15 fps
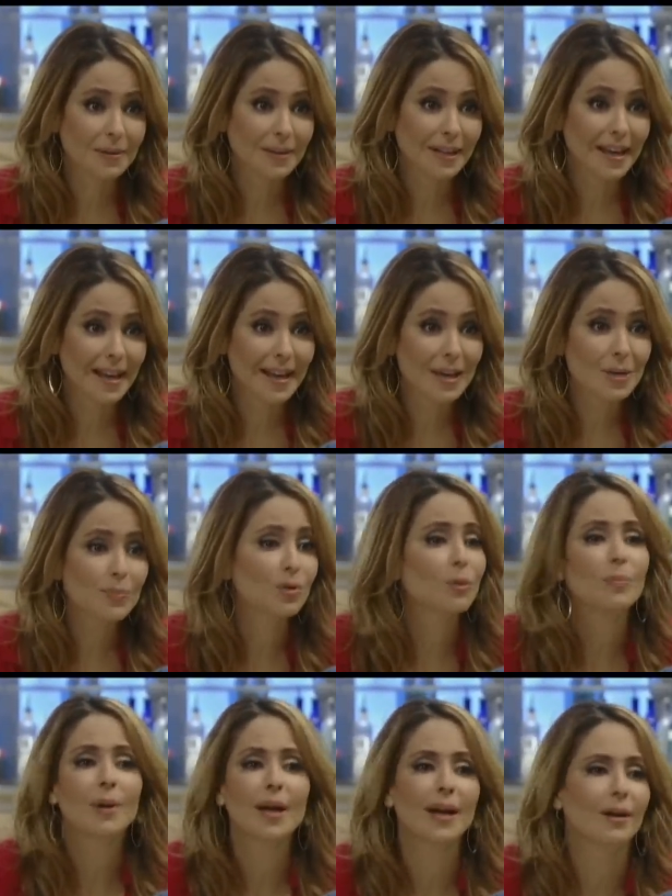Okay,
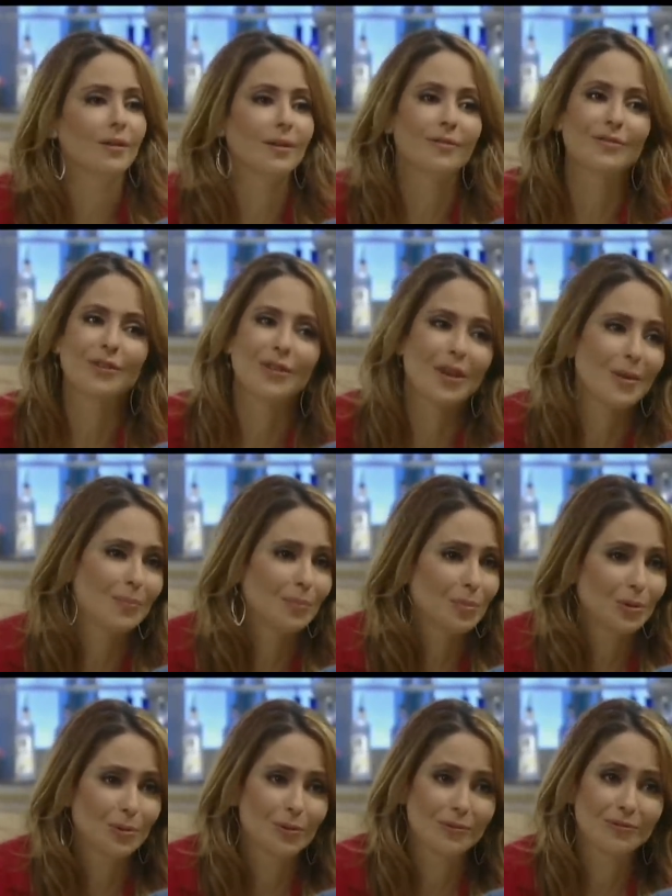preparing for that
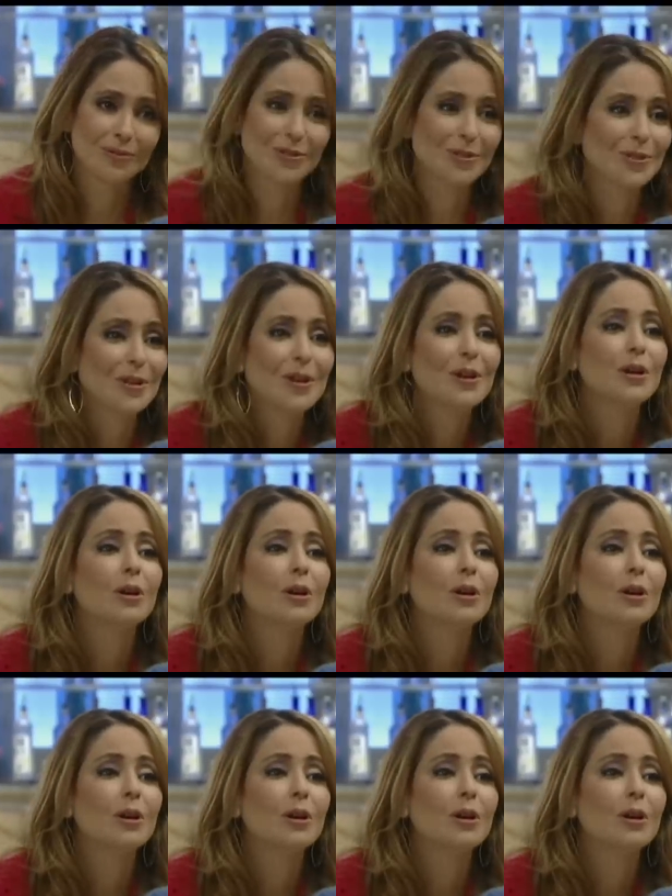beautiful,